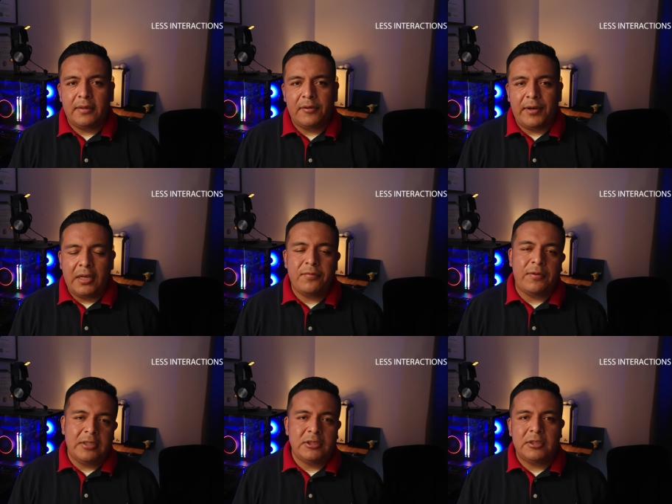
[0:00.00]
create
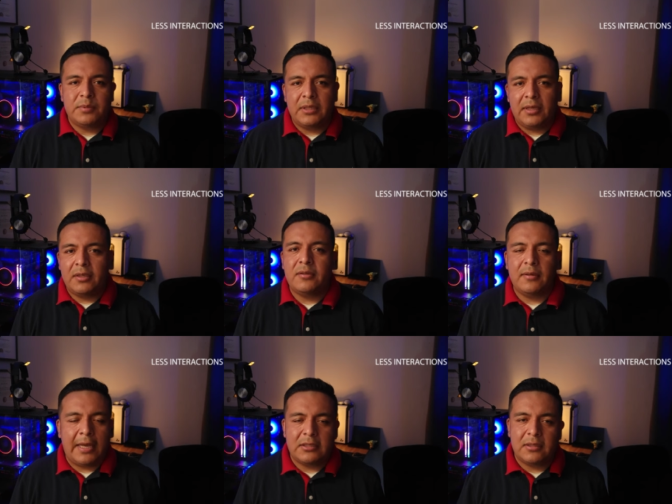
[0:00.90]
friendships that could
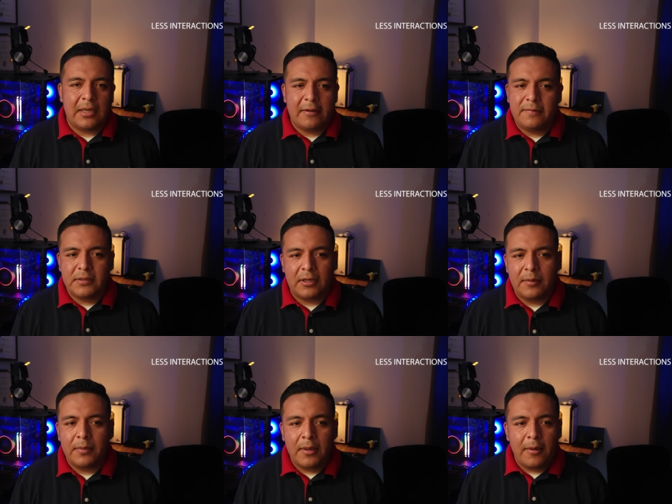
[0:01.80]
last a lifetime.